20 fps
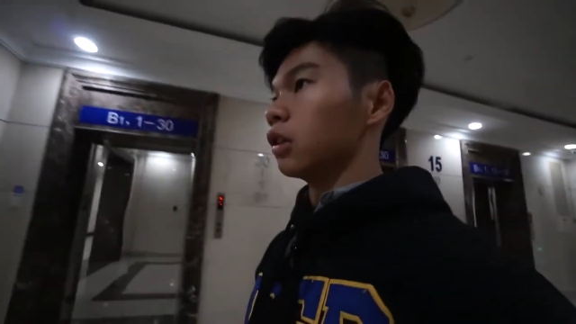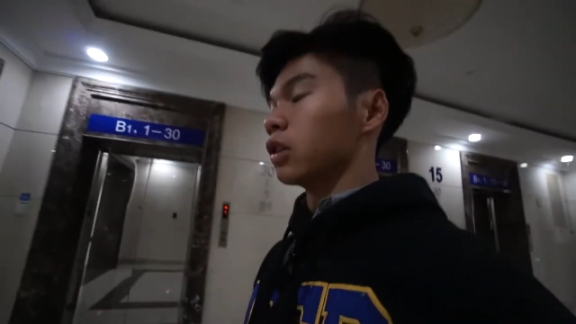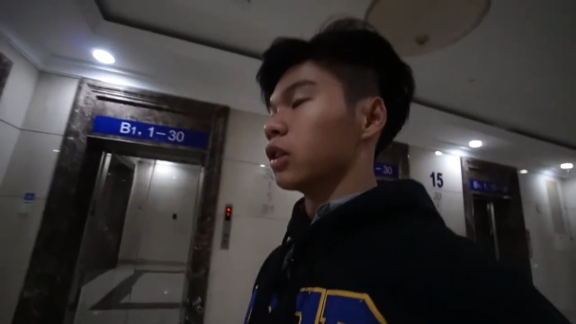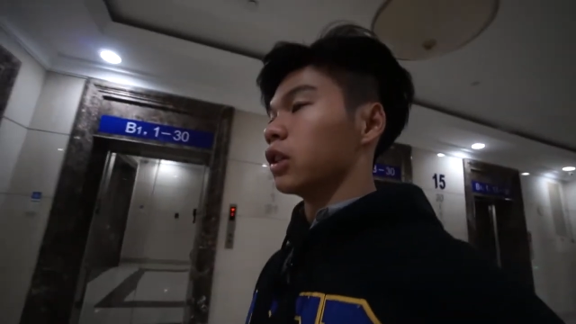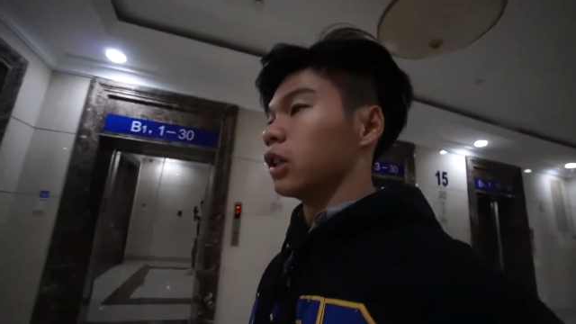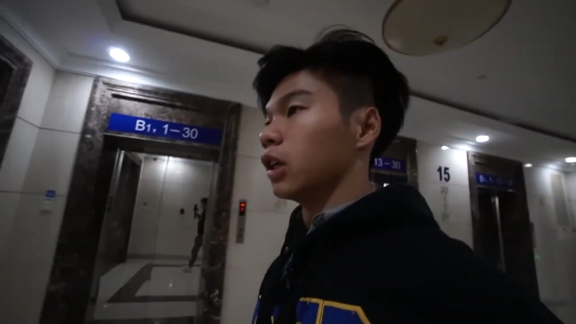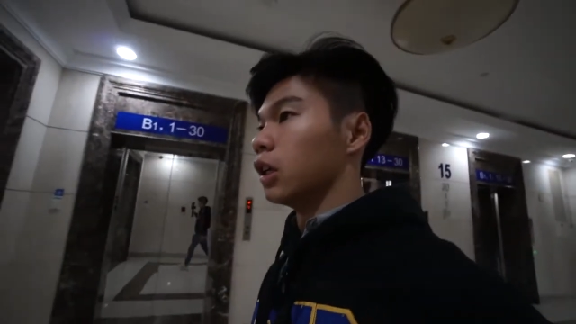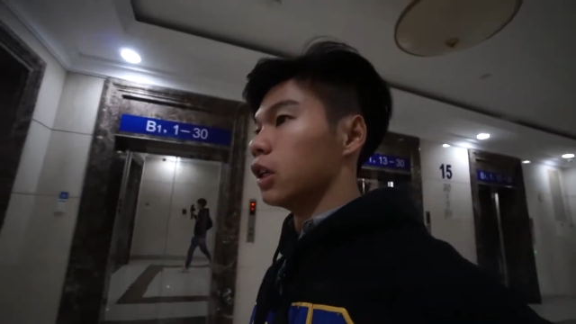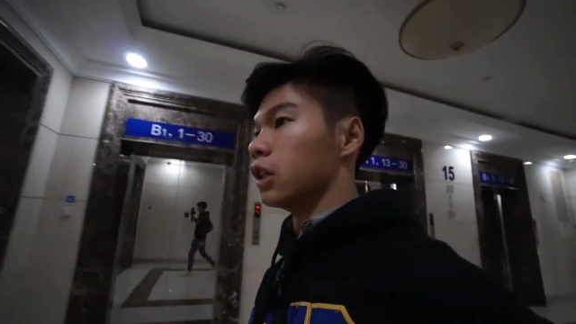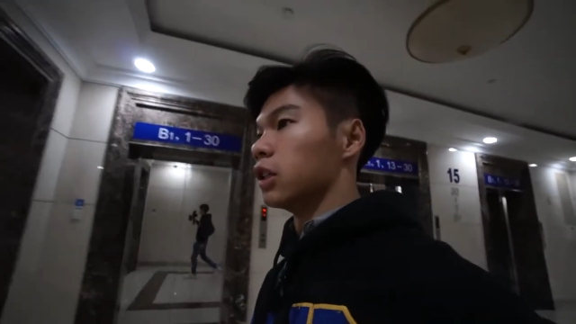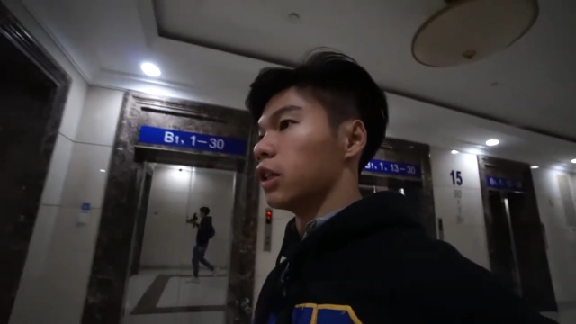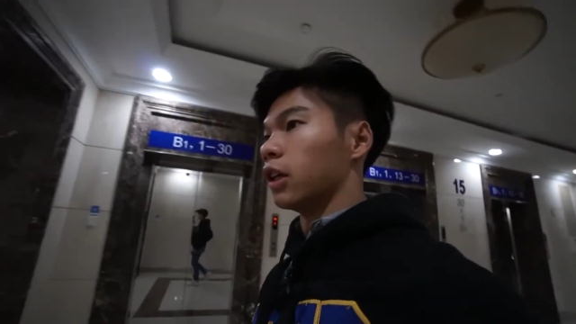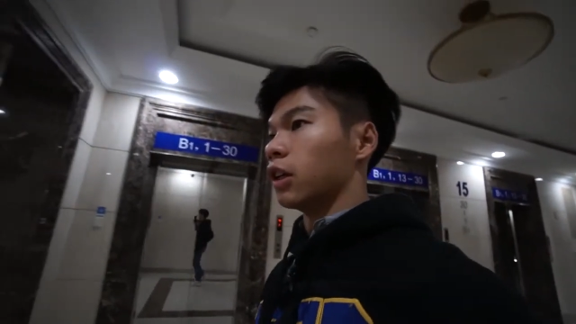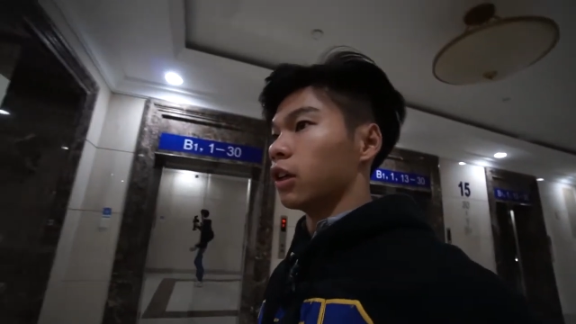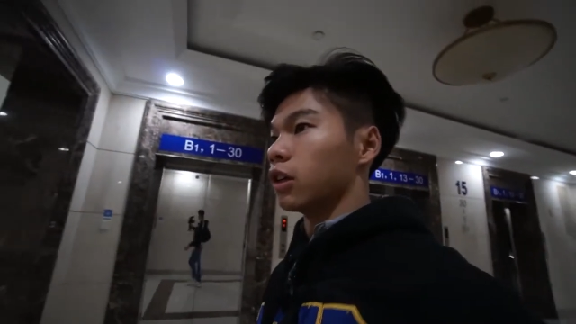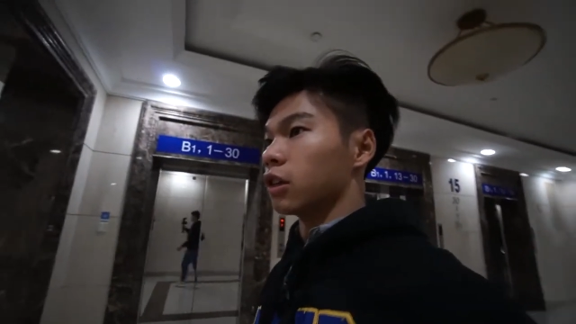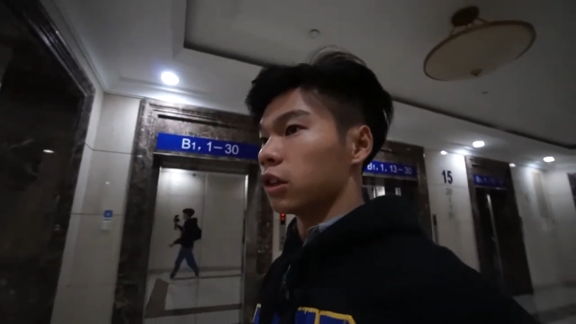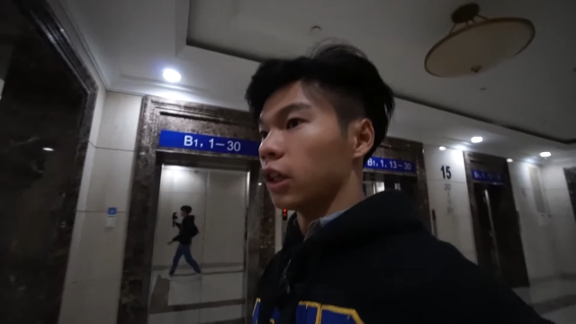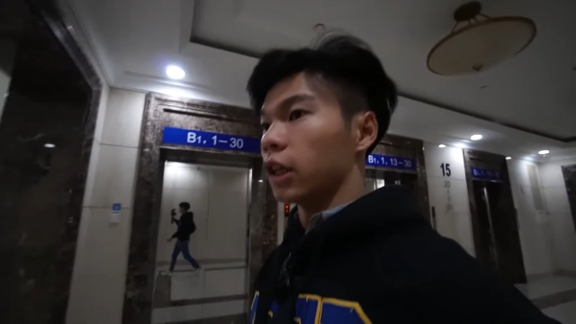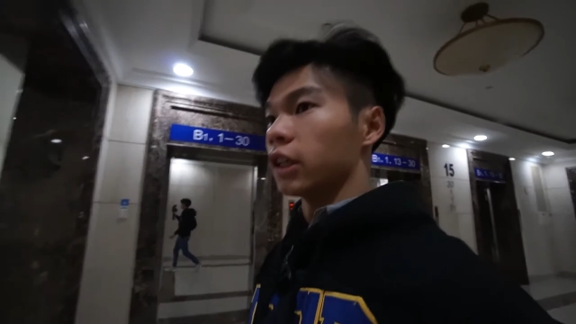study
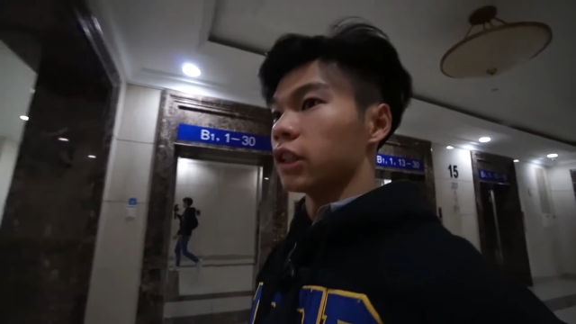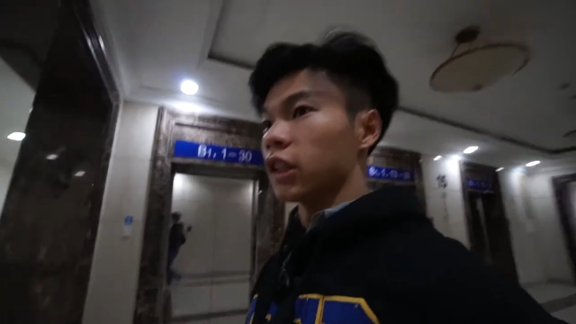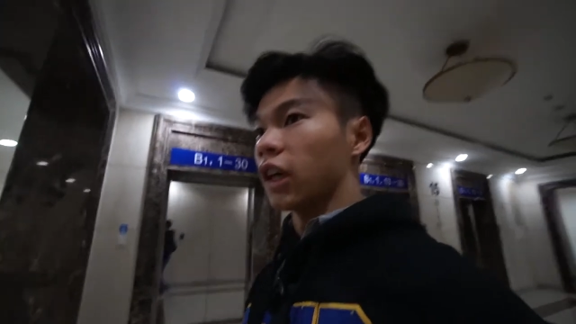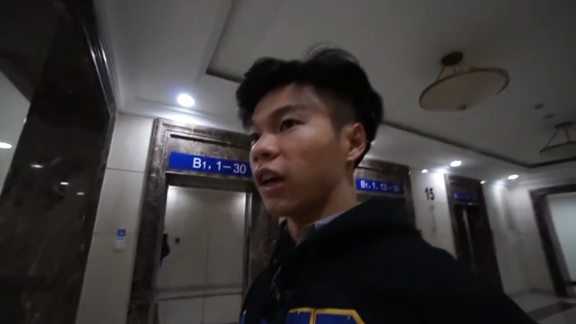center slash